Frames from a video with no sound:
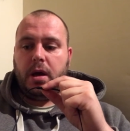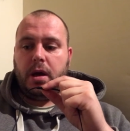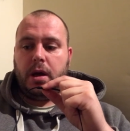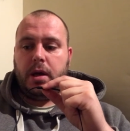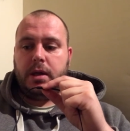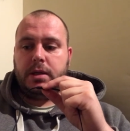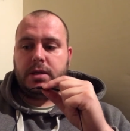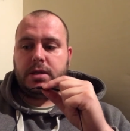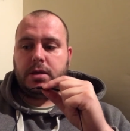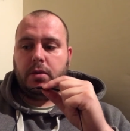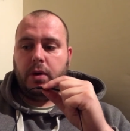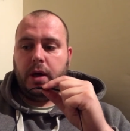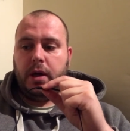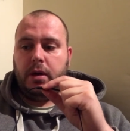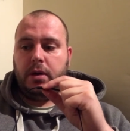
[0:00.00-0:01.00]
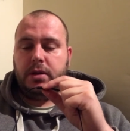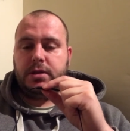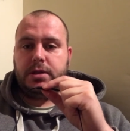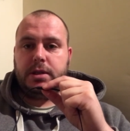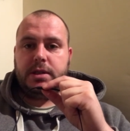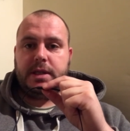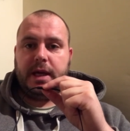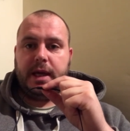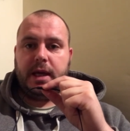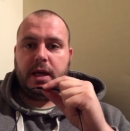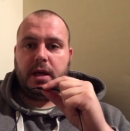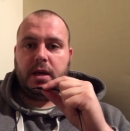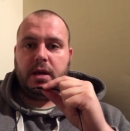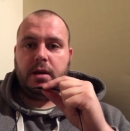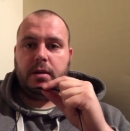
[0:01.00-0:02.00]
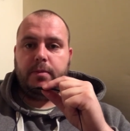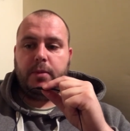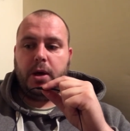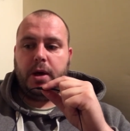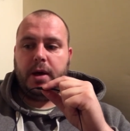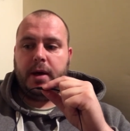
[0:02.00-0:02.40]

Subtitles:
It's quite a lot to take in, but